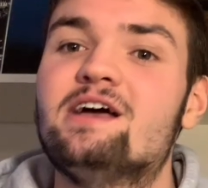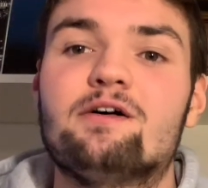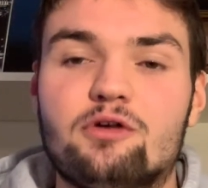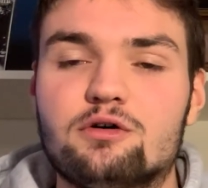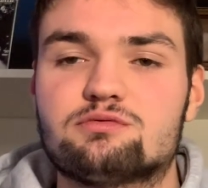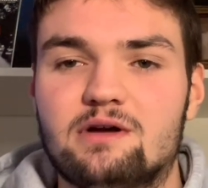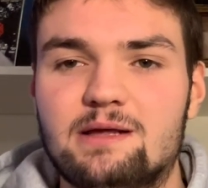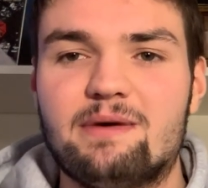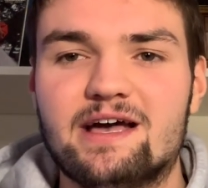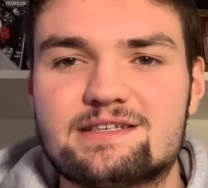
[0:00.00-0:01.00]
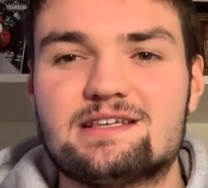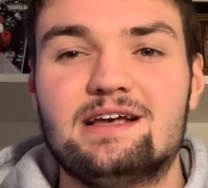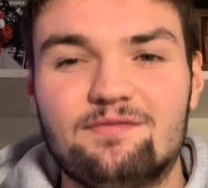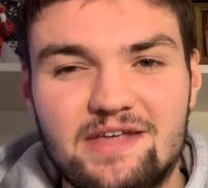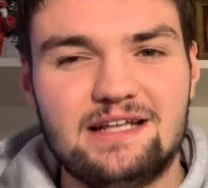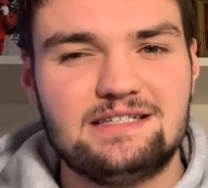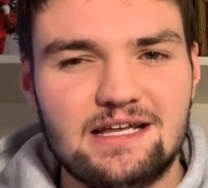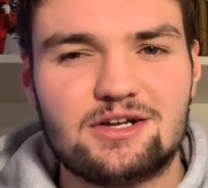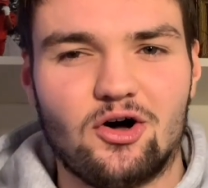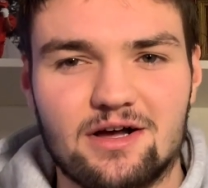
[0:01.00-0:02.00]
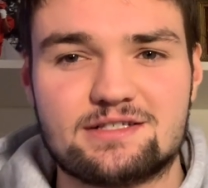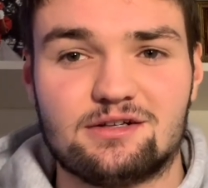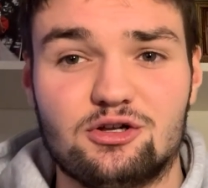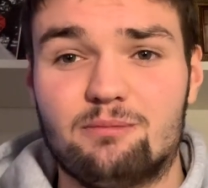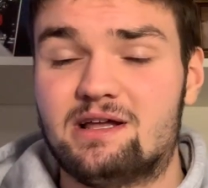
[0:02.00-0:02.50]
those running backs, they did cost a little bit.